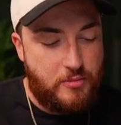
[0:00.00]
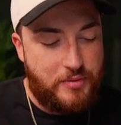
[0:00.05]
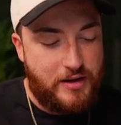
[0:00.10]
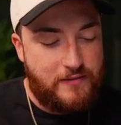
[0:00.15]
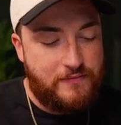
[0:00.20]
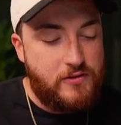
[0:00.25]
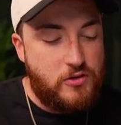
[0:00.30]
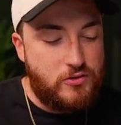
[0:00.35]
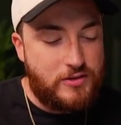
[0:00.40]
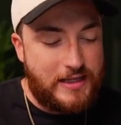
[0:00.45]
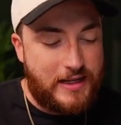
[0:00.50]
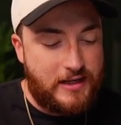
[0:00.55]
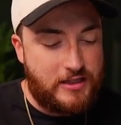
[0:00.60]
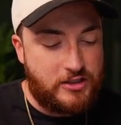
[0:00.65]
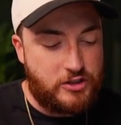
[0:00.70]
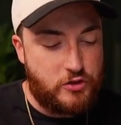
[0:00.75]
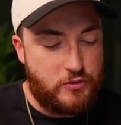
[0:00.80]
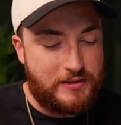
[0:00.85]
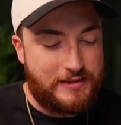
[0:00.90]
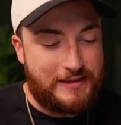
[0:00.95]
But if you set
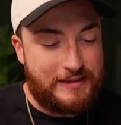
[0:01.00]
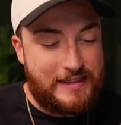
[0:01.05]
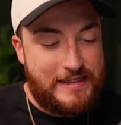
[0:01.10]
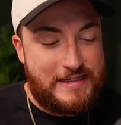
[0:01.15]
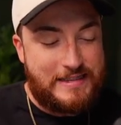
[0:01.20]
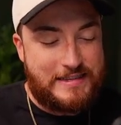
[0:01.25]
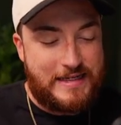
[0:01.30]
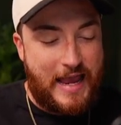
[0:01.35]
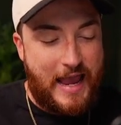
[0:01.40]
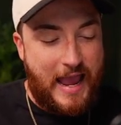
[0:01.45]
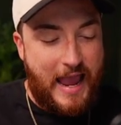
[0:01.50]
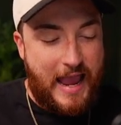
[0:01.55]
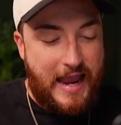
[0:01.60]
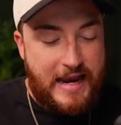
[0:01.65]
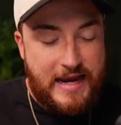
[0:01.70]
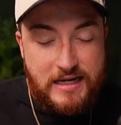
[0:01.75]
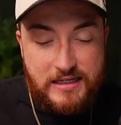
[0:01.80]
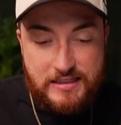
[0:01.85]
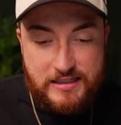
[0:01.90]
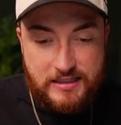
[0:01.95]
it to at least
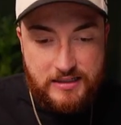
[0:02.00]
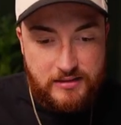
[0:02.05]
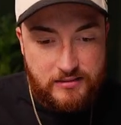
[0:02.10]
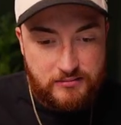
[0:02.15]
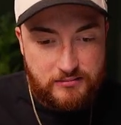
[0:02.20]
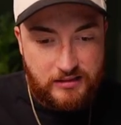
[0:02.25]
8,